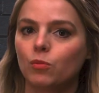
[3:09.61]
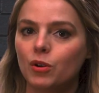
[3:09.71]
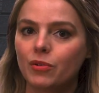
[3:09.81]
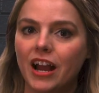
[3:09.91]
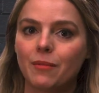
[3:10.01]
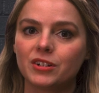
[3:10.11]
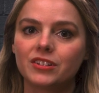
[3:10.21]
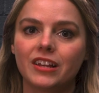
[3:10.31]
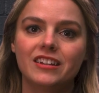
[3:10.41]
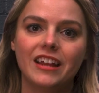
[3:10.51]

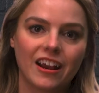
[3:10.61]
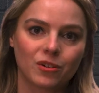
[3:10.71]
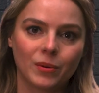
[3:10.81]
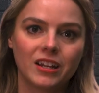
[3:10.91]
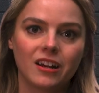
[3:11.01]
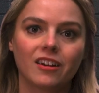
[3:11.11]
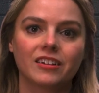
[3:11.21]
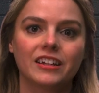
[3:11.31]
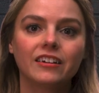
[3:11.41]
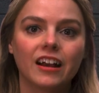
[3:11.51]
WooCommerce and Ecwid are
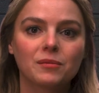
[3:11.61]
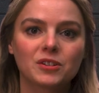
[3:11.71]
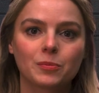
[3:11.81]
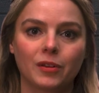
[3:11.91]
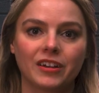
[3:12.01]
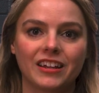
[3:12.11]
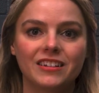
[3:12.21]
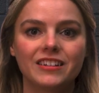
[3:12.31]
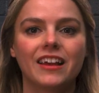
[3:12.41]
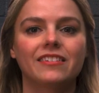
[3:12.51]
e commerce
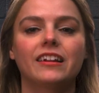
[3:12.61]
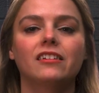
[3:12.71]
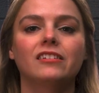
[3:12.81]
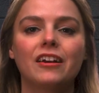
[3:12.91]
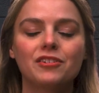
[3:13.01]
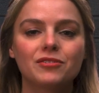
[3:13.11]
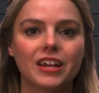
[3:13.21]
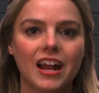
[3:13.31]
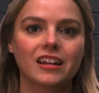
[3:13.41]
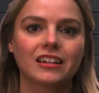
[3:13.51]
plugins that allow you
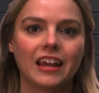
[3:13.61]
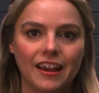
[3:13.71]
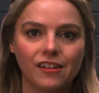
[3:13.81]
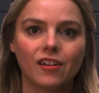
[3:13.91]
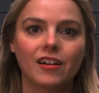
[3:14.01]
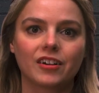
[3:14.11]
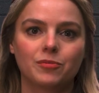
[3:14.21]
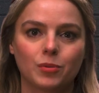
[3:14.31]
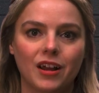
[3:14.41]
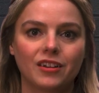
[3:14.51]
to add a catalog
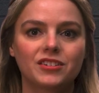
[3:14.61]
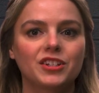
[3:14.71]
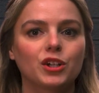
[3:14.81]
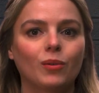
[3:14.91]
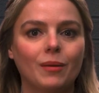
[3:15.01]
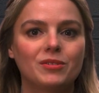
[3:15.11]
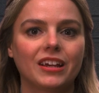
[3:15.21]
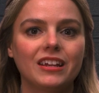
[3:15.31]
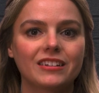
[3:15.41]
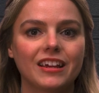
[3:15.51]
of products to your
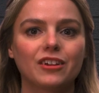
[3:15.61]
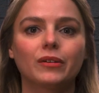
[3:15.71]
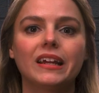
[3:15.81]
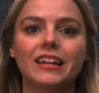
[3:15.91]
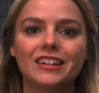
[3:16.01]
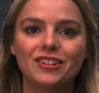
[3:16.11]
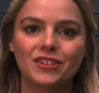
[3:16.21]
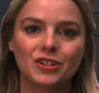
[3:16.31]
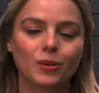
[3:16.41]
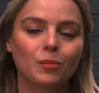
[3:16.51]
website and create
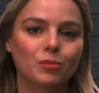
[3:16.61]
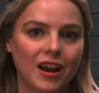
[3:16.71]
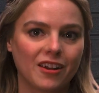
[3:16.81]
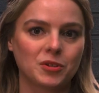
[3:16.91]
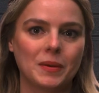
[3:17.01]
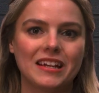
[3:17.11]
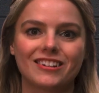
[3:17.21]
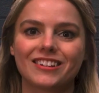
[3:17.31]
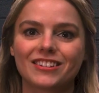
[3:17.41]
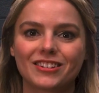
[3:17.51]
individual product
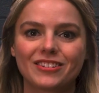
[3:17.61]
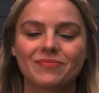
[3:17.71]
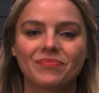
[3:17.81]
pages.